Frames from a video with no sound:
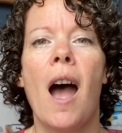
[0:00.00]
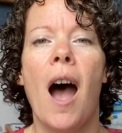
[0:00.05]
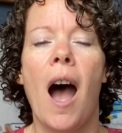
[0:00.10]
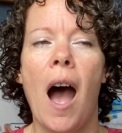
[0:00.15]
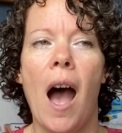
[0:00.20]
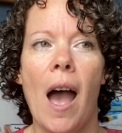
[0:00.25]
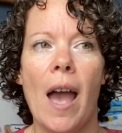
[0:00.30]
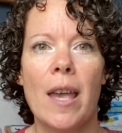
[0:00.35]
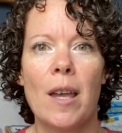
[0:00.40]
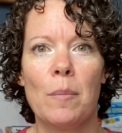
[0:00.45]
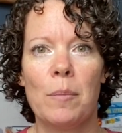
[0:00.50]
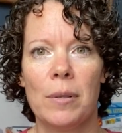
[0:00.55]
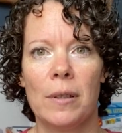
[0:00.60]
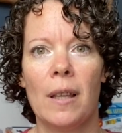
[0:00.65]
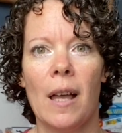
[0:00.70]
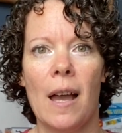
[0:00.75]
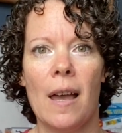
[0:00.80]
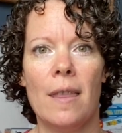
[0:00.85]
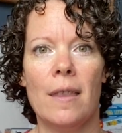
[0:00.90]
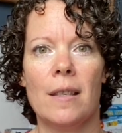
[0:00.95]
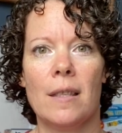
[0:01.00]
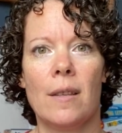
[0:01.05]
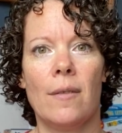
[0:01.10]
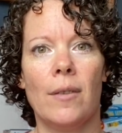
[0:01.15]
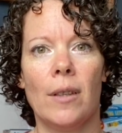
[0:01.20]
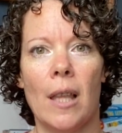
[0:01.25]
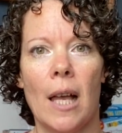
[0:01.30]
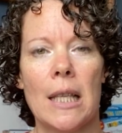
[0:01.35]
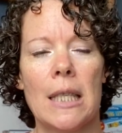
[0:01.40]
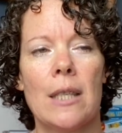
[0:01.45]
I apply this
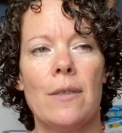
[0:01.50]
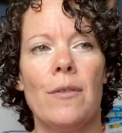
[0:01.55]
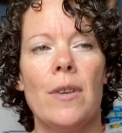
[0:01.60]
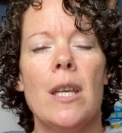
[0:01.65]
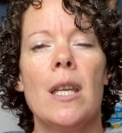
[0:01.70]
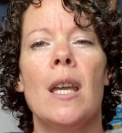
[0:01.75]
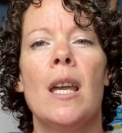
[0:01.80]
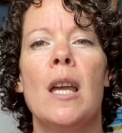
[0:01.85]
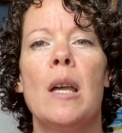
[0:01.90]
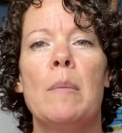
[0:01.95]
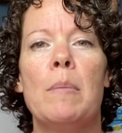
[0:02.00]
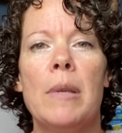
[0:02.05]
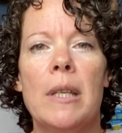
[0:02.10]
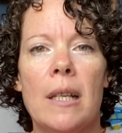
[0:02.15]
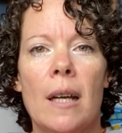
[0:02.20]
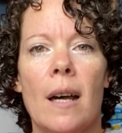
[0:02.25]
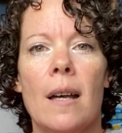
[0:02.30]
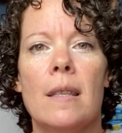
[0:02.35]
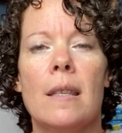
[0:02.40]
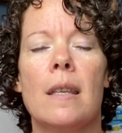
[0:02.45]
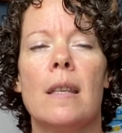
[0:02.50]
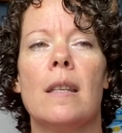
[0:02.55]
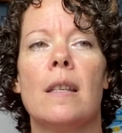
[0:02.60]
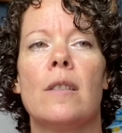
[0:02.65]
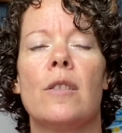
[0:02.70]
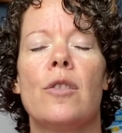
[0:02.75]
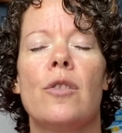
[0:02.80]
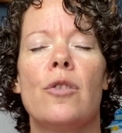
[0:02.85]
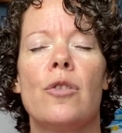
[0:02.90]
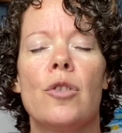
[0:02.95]
philosophy because it
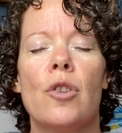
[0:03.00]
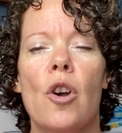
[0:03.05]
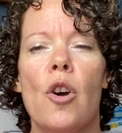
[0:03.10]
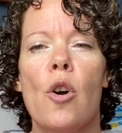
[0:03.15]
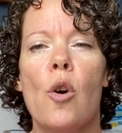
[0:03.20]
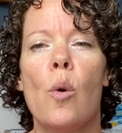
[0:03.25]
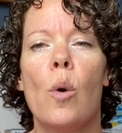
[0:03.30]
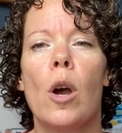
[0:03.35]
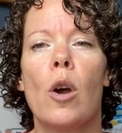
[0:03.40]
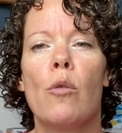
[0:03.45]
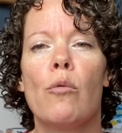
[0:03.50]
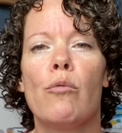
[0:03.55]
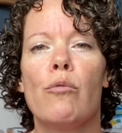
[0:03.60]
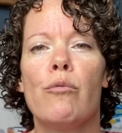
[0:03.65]
is so